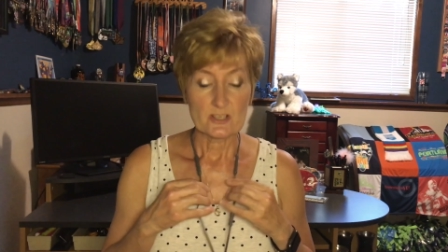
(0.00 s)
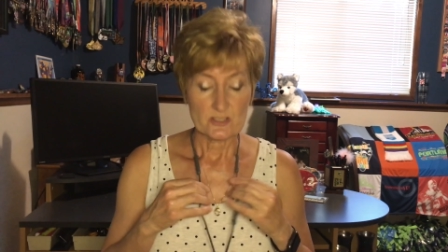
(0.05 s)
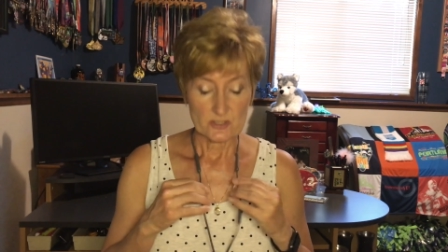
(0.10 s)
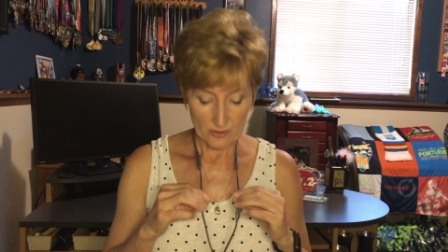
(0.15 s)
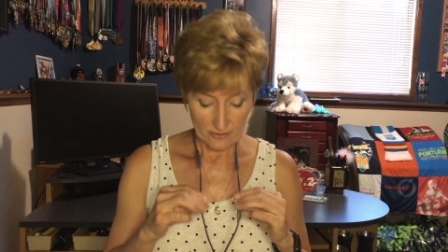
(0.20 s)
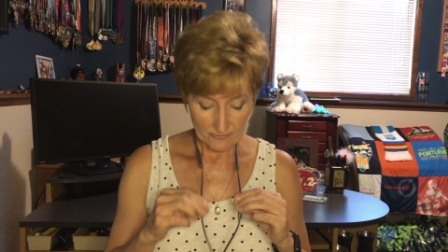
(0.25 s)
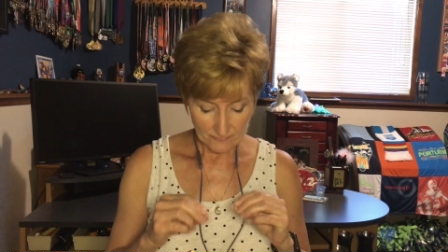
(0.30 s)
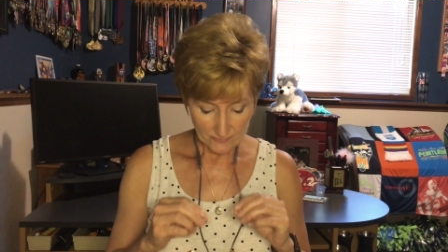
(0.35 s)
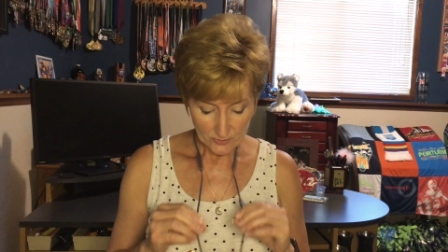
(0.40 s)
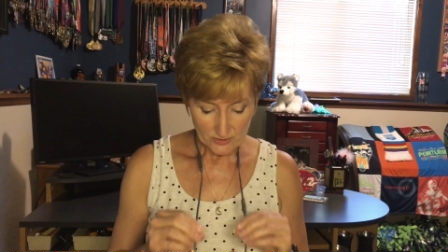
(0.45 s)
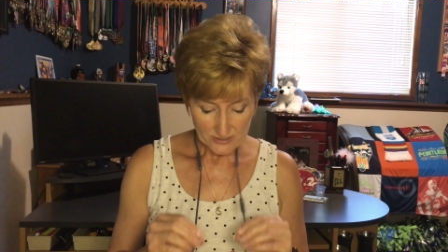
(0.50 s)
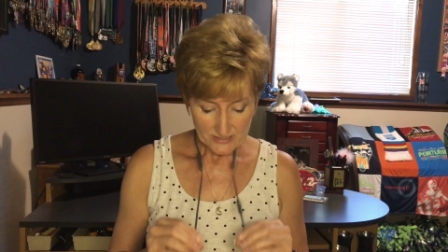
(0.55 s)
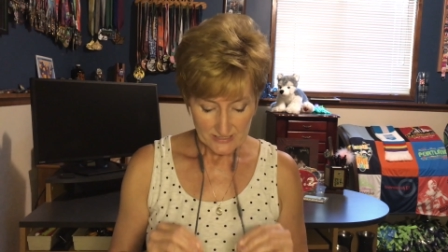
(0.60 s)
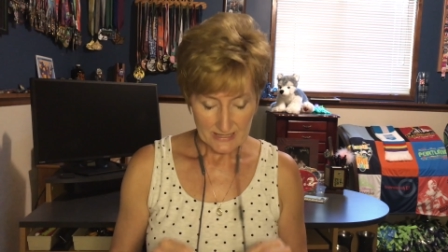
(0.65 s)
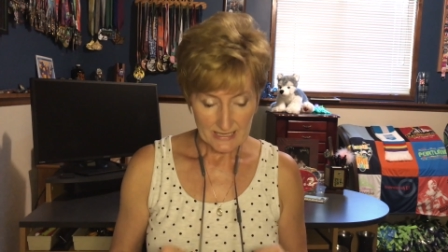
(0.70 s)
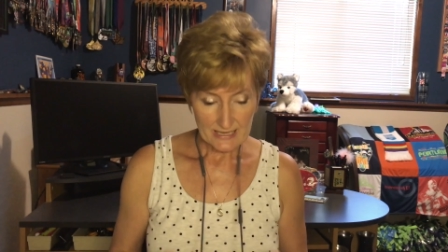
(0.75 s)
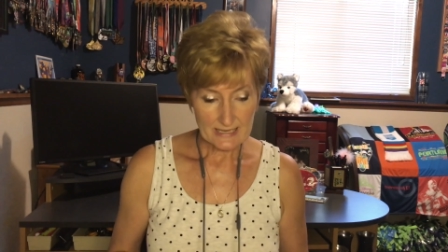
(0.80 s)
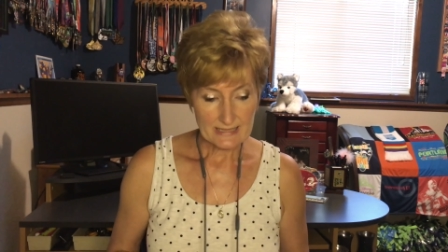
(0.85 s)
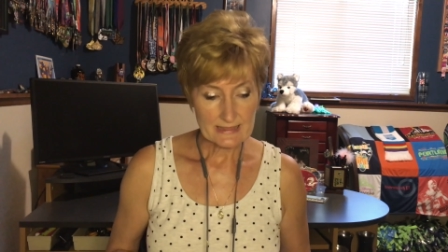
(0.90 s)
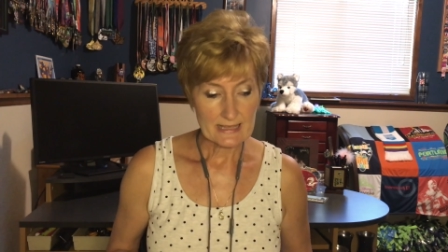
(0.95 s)
So the first
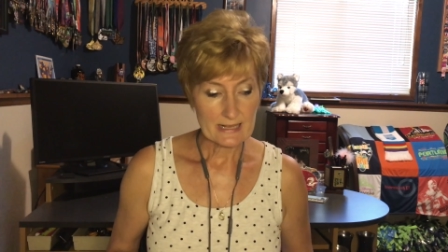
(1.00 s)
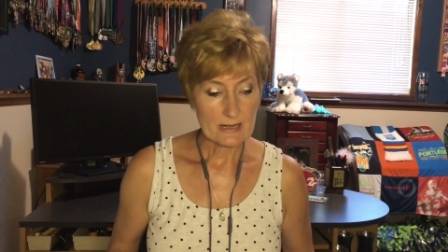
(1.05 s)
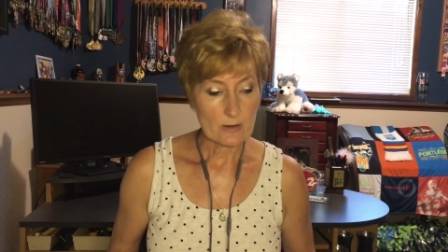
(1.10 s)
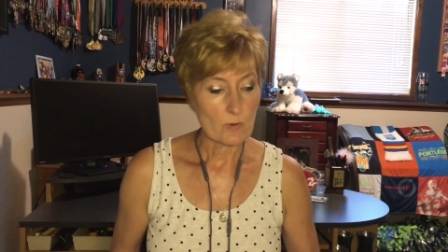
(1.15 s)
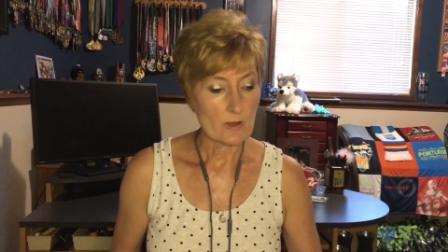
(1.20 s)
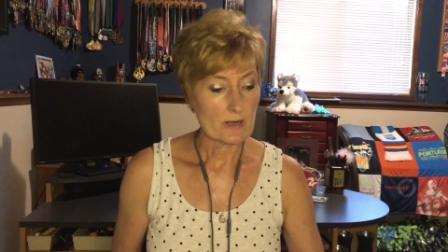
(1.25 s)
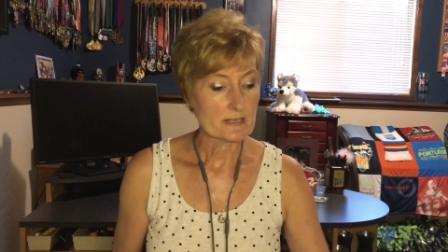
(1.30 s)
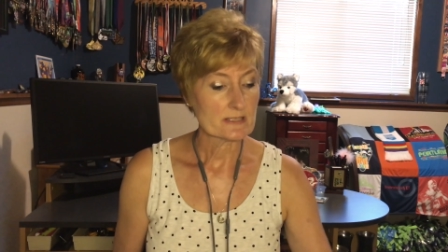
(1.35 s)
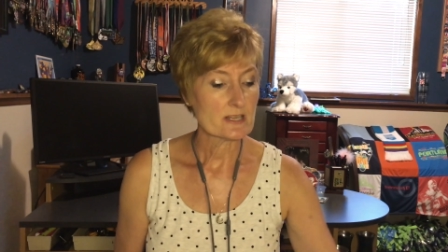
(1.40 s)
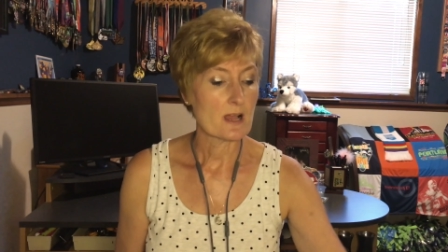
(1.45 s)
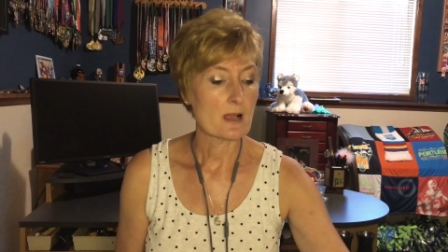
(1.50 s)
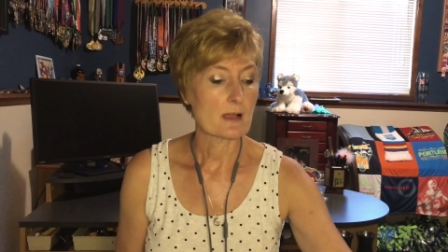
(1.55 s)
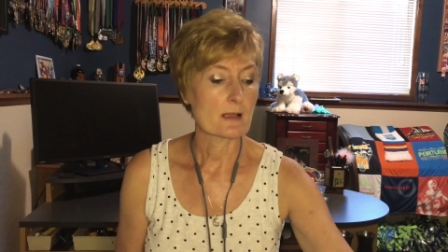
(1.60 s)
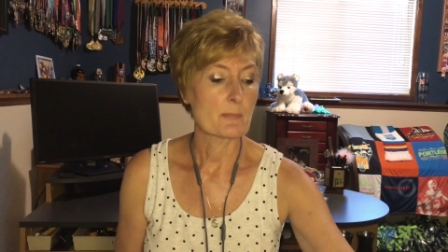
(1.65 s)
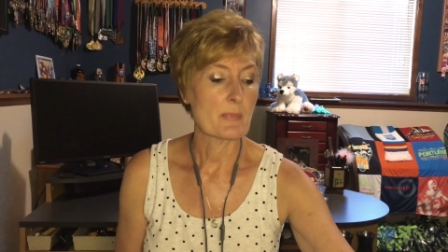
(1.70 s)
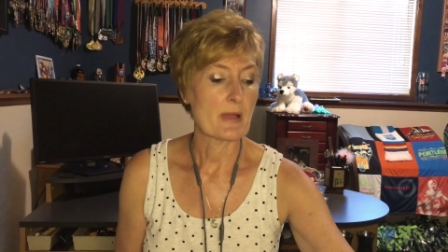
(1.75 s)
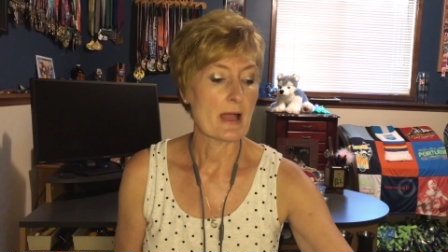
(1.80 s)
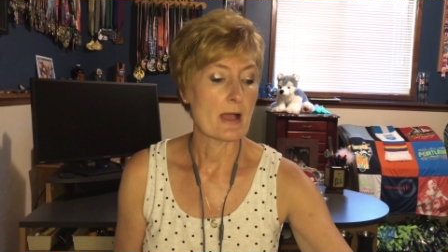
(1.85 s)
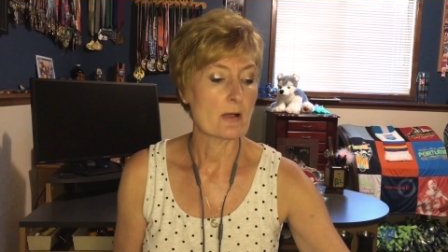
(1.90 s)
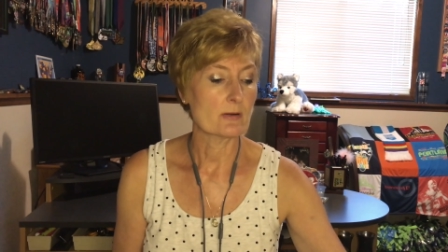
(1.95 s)
thing that I want to talk
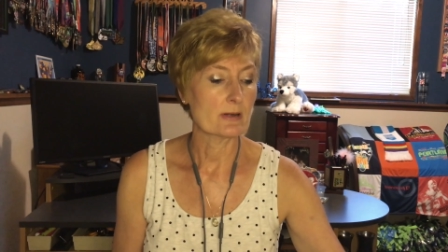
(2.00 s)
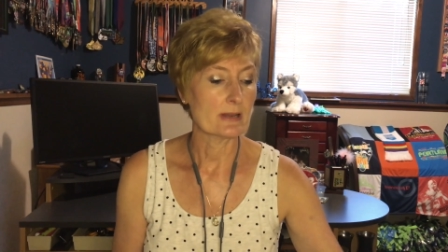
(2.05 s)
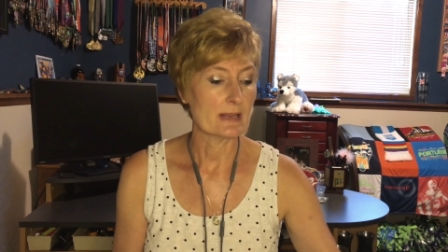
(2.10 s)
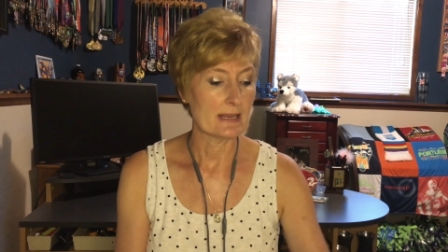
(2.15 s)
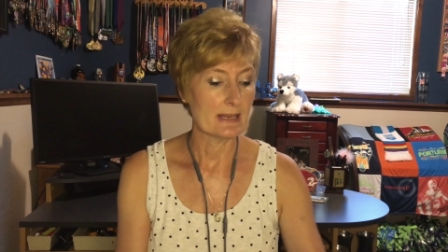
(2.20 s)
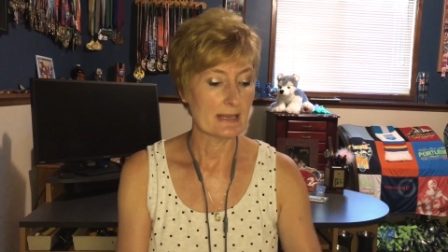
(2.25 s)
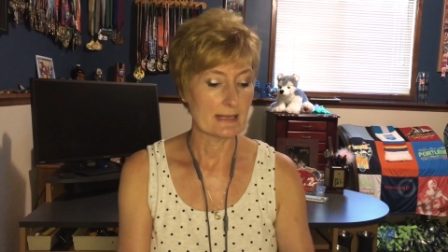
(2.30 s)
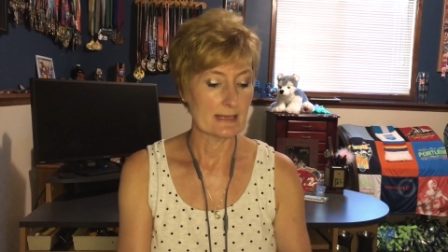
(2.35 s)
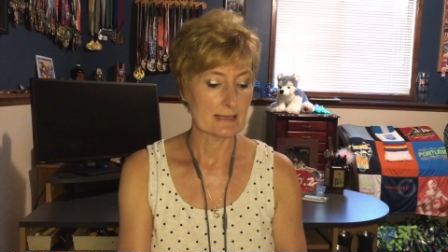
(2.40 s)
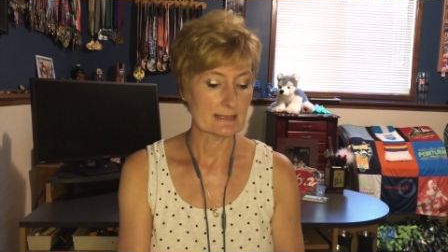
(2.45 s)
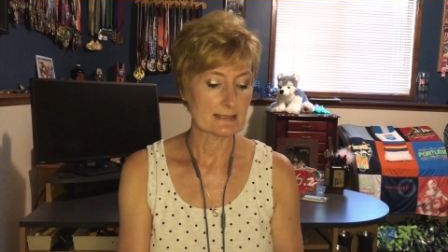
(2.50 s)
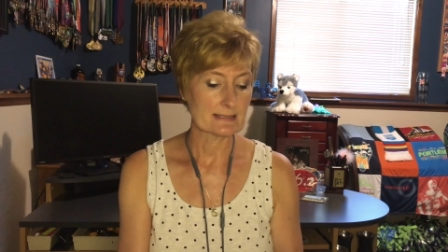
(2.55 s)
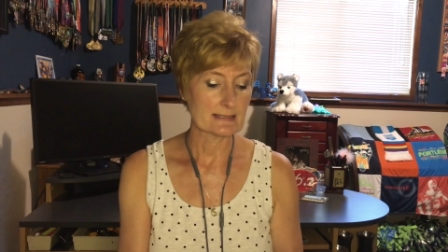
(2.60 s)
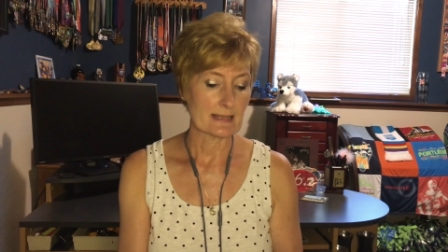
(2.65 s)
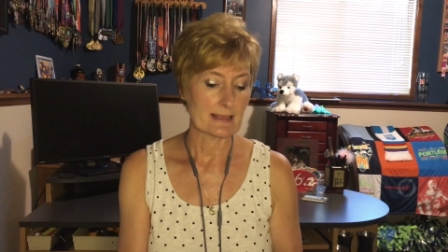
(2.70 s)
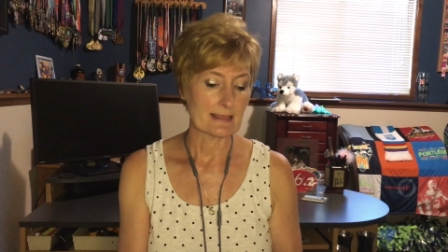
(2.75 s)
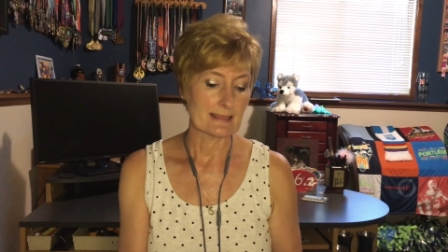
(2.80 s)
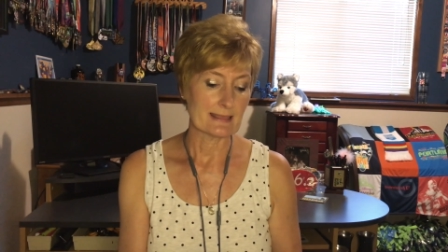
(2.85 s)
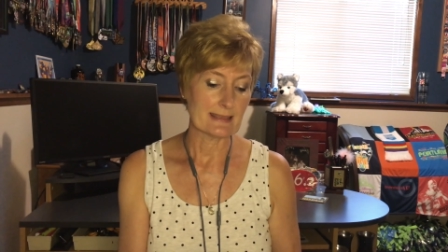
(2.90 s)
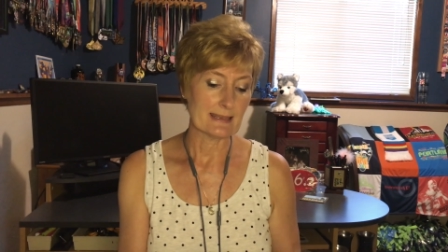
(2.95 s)
about is
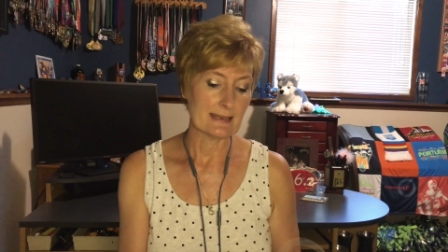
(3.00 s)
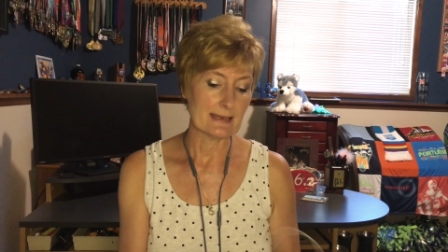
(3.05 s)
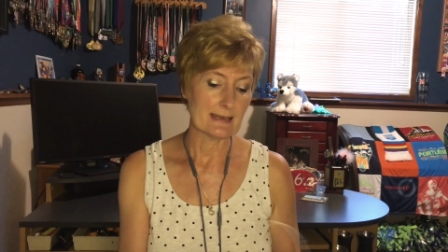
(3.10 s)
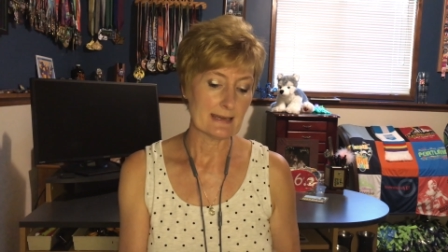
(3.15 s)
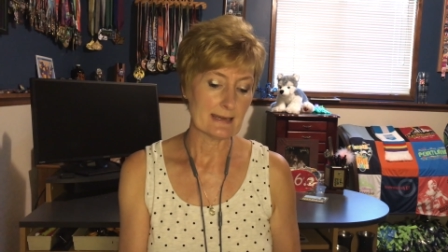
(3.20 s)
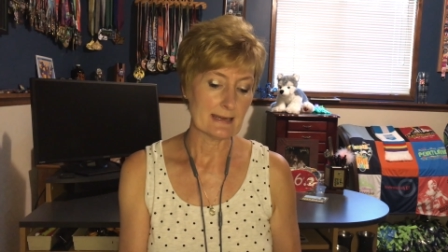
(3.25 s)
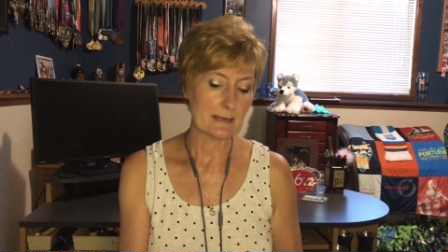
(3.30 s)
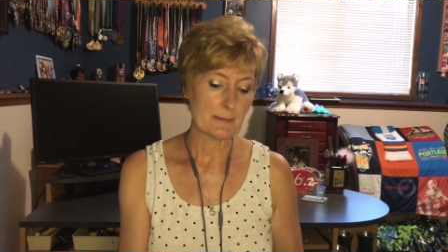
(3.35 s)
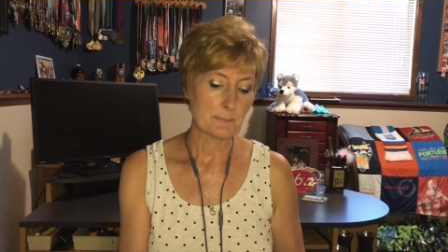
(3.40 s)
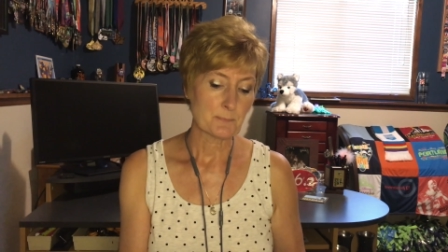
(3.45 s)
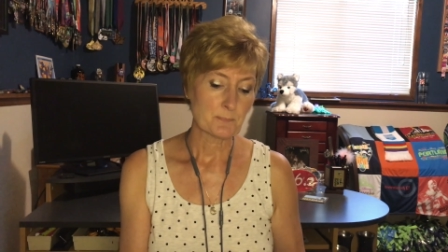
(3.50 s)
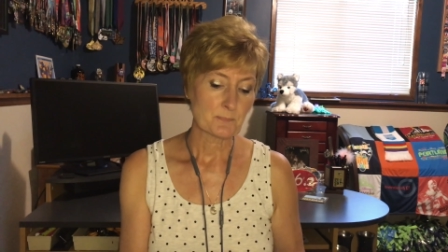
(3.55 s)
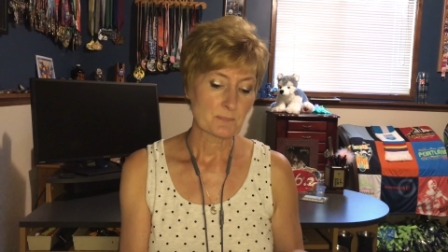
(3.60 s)
the